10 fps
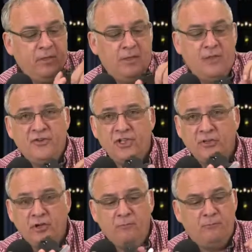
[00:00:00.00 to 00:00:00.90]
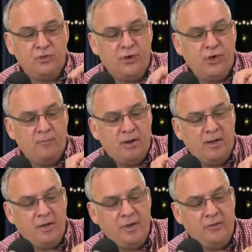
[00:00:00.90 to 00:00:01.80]
and there's a little trigger
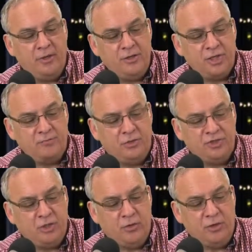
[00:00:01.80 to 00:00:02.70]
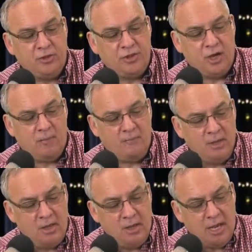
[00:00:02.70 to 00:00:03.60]
button here that you just push in with your thumb,
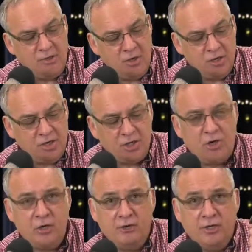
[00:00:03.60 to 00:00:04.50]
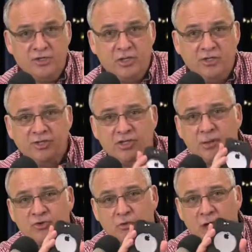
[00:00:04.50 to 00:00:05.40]
and you're going to turn this, and it just
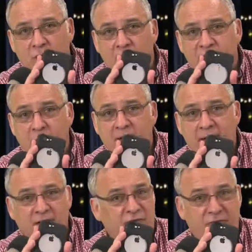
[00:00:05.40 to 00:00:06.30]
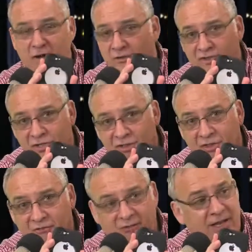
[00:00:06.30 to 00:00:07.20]
comes right off the back of the phone. There's nothing
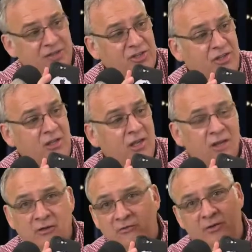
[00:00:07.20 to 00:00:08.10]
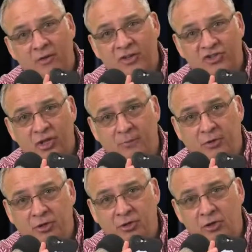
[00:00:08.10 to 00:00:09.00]
fancy, very simple
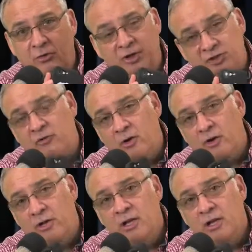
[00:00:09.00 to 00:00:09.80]
to do, and it's very